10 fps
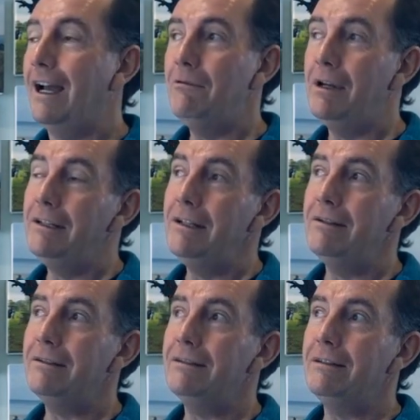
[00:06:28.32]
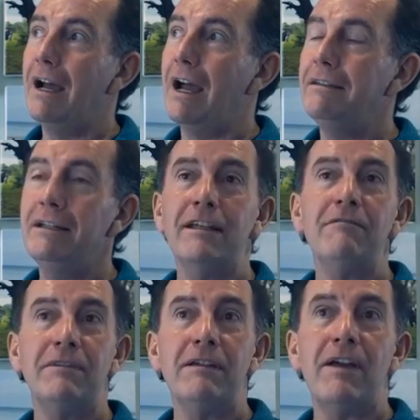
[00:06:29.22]
Well, I
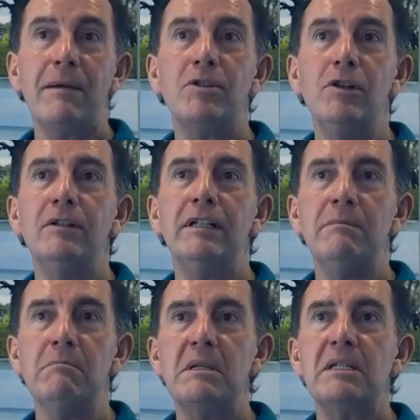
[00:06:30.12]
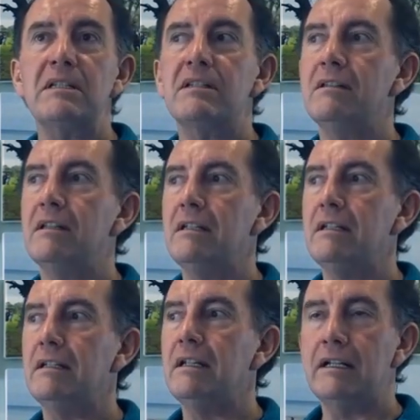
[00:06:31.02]
think they've absolutely missed
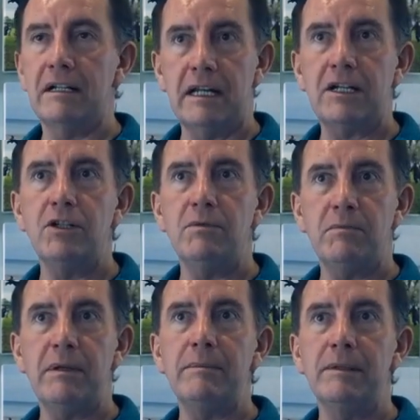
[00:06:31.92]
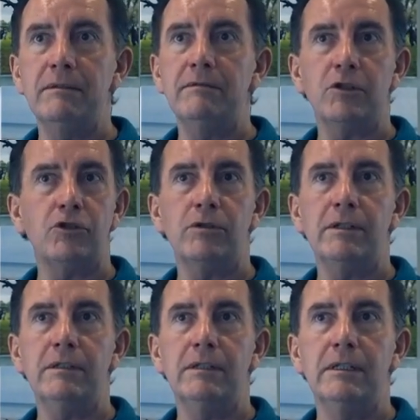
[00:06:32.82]
the connection with people, for sure.